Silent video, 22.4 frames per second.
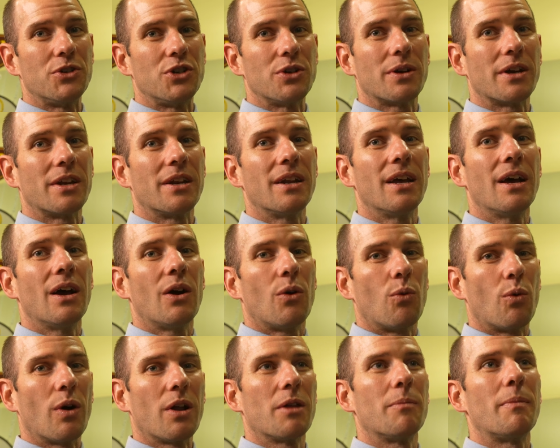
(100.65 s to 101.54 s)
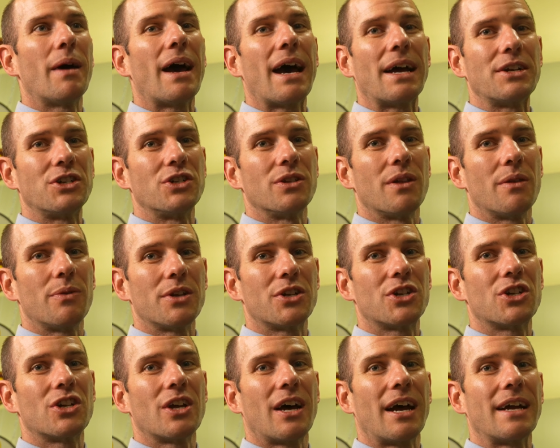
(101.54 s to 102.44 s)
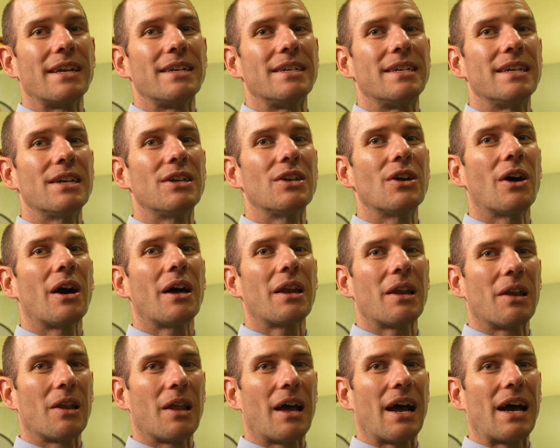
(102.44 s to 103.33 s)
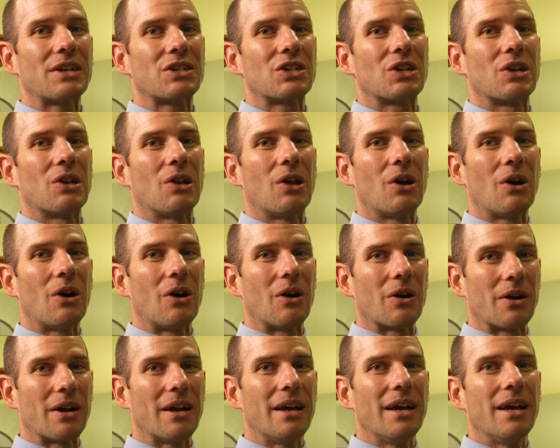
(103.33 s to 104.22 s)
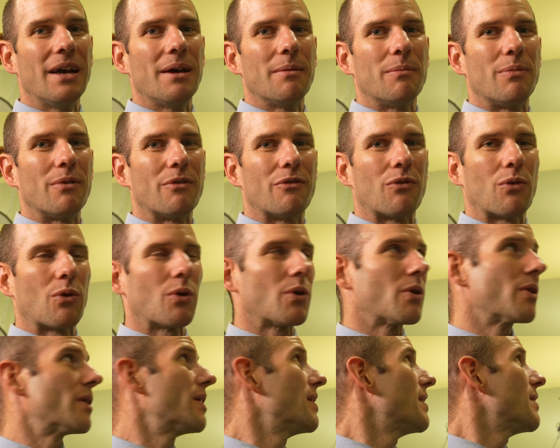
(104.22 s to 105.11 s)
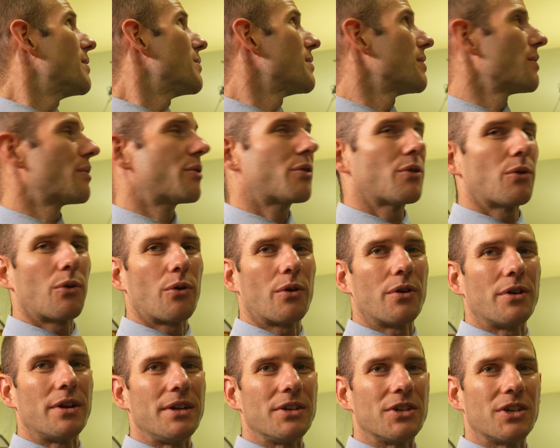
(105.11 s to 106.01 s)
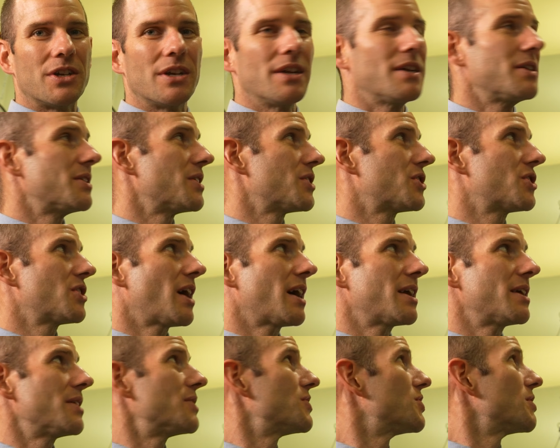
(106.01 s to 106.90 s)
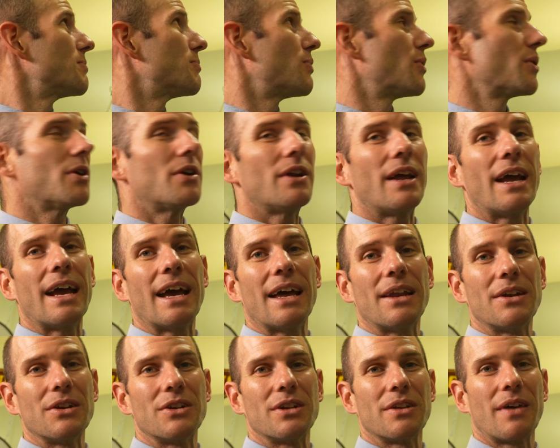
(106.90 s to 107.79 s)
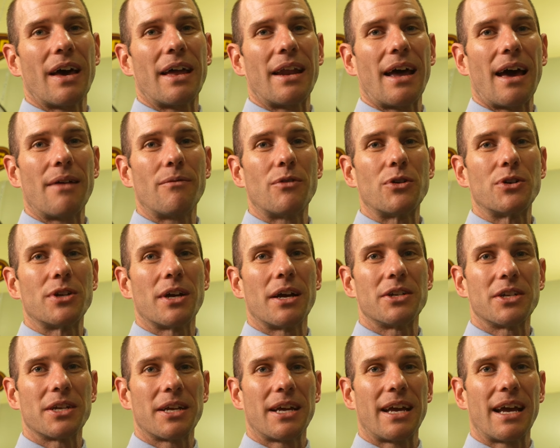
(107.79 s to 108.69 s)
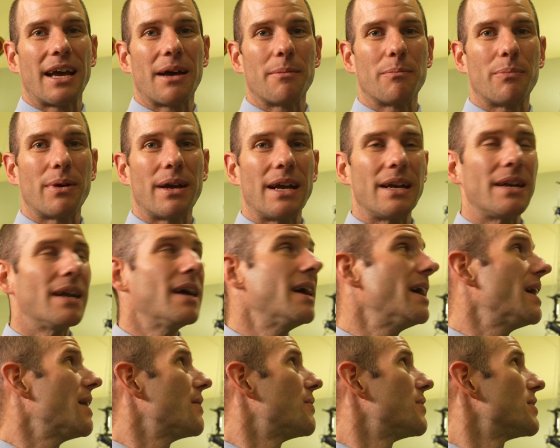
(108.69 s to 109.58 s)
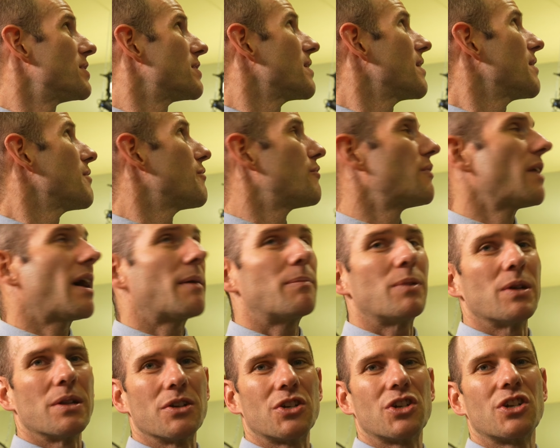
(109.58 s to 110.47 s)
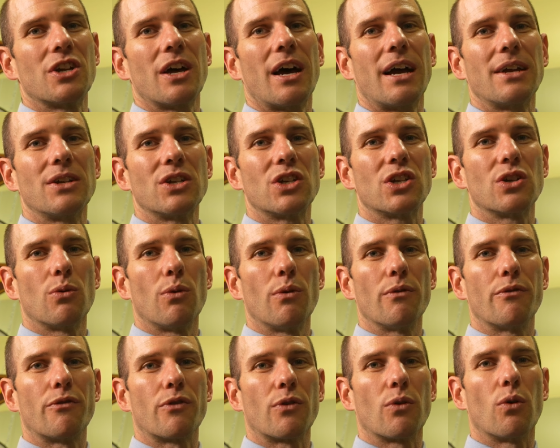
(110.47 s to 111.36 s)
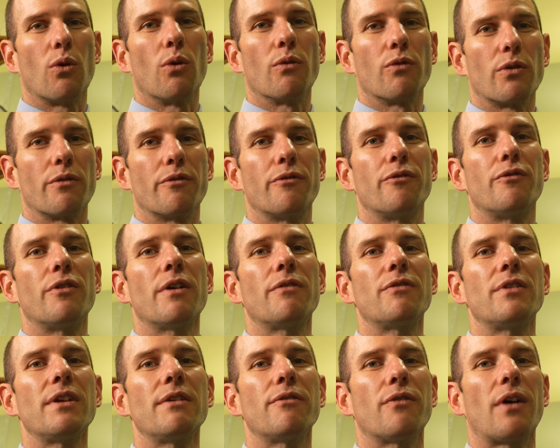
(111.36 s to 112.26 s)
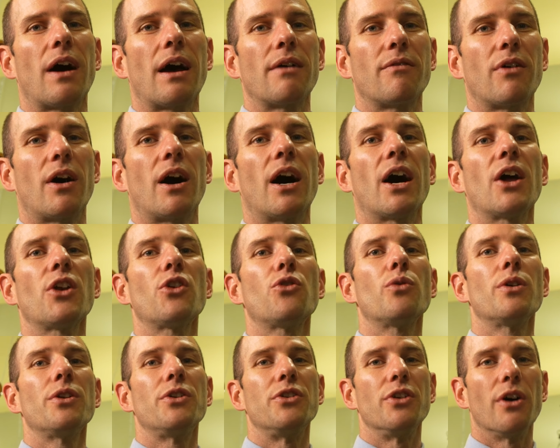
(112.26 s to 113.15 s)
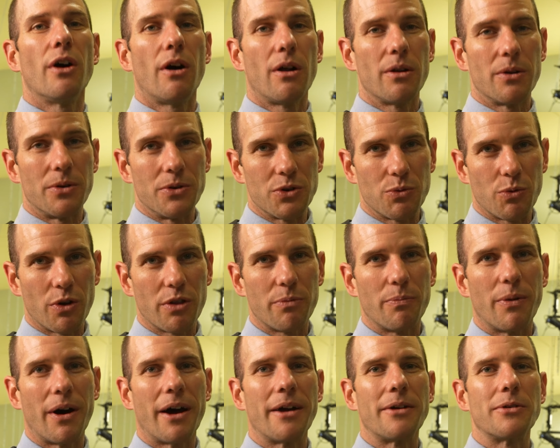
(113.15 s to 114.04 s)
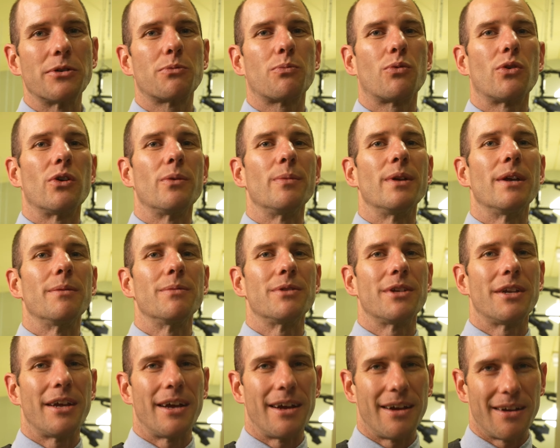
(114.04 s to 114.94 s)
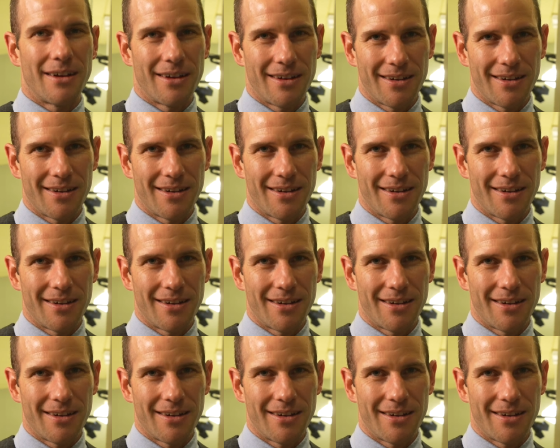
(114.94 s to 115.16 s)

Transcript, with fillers: You can well imagine that this sign did not last long before the authorities decided to put an end to that advertising campaign. This fabulous sign sold for over fifty-five hundred dollars with buyer's premium today.